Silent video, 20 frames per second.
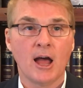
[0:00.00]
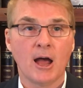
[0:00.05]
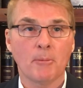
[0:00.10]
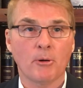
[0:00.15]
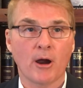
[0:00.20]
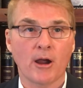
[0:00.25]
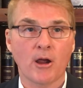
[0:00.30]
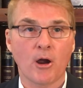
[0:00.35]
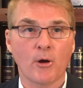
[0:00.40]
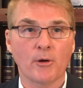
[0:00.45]

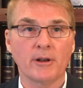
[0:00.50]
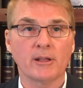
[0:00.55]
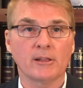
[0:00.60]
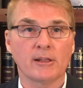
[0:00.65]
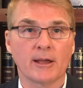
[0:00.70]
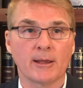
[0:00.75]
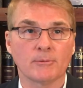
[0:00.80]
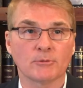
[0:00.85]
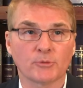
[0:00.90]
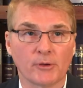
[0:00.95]
Priority
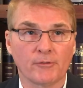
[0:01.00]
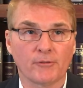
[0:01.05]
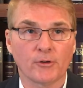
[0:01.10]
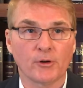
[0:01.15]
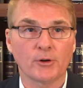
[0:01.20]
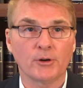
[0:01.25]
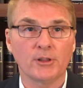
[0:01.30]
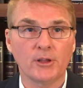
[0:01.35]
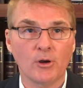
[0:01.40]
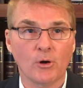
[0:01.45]
claims
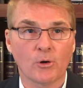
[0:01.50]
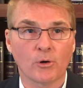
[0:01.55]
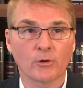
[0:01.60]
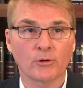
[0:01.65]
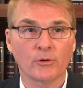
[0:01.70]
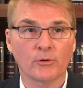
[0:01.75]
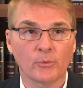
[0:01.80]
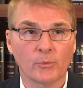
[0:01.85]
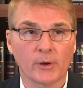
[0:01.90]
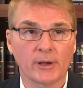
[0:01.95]
refer to the
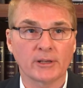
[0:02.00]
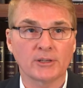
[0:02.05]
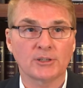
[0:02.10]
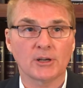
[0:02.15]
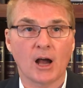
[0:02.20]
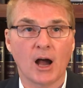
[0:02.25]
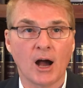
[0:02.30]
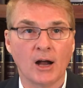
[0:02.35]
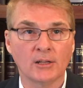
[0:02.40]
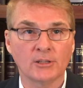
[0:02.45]
order in
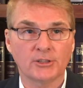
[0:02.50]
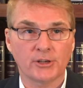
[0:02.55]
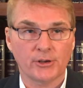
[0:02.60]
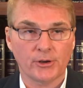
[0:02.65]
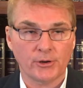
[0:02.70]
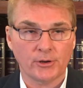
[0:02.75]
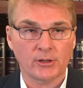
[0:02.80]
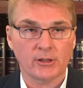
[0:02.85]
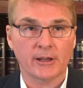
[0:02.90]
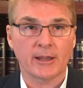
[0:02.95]
which
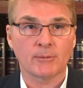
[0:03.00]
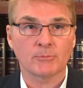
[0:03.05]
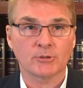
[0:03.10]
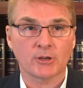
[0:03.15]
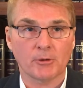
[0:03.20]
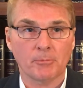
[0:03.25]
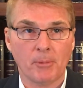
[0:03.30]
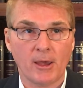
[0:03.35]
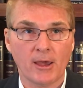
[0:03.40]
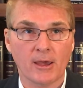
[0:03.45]
unsecured claims
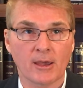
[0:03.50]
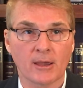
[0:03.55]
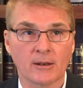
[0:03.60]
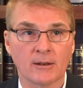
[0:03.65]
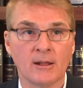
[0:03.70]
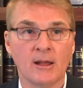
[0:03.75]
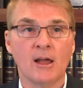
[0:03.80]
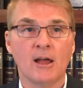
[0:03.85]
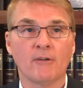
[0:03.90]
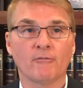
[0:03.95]
are paid
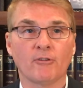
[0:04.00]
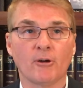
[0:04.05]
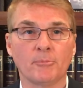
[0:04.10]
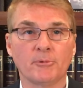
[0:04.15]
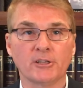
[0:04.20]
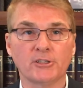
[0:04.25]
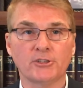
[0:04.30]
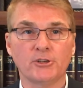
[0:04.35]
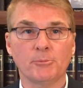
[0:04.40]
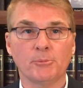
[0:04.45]
from
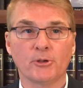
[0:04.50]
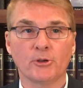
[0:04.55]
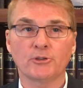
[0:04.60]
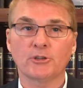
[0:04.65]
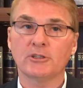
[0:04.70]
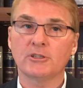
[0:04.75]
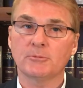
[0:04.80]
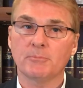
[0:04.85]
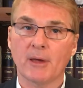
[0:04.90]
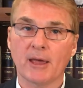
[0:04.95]

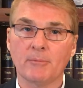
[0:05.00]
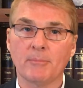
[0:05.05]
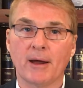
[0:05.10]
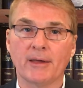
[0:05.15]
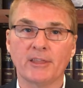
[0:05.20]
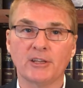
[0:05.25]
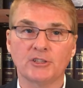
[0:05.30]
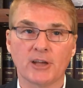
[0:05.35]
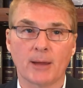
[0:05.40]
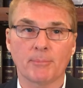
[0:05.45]
distributions made by
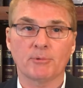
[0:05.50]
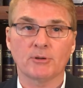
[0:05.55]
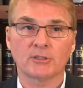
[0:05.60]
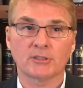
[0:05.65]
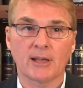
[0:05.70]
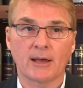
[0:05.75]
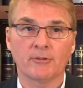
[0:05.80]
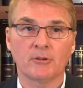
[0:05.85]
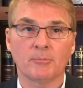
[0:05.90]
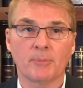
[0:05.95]
the Chapter
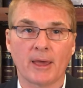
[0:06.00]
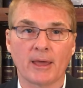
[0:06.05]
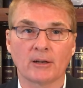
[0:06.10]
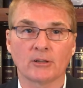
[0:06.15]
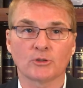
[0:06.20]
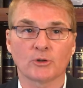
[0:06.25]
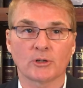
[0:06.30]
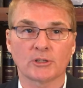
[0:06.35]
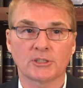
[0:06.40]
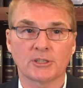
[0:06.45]
7 panel
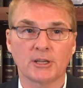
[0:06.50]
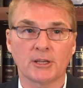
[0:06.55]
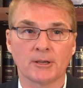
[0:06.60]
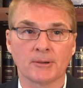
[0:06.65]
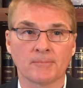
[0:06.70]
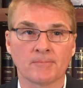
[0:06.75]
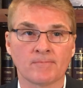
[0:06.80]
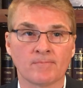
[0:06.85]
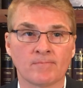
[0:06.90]
trustee.